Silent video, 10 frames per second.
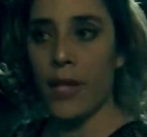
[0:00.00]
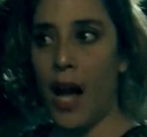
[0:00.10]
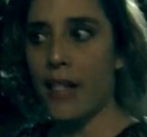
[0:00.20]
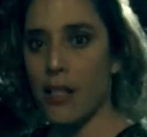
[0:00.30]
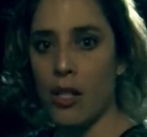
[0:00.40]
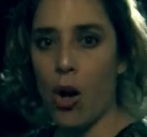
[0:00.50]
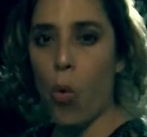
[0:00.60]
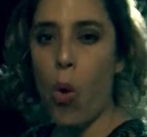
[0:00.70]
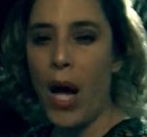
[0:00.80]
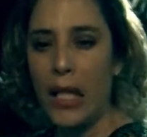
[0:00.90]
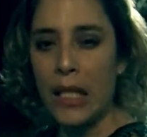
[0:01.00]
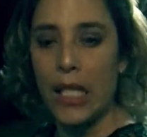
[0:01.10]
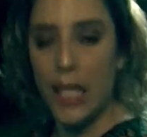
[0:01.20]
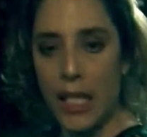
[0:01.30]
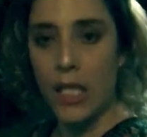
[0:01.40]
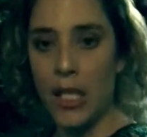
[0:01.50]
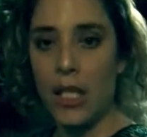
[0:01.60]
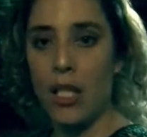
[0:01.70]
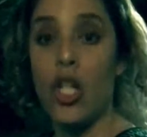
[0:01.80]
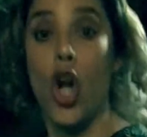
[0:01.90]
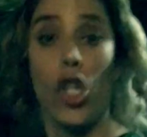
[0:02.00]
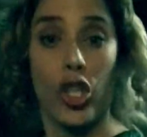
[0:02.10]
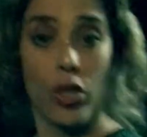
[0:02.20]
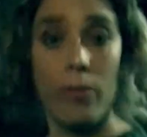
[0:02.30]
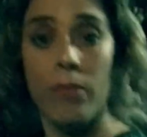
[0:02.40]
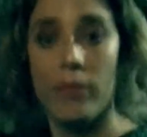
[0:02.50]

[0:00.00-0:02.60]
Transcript: I saw one in Nostrum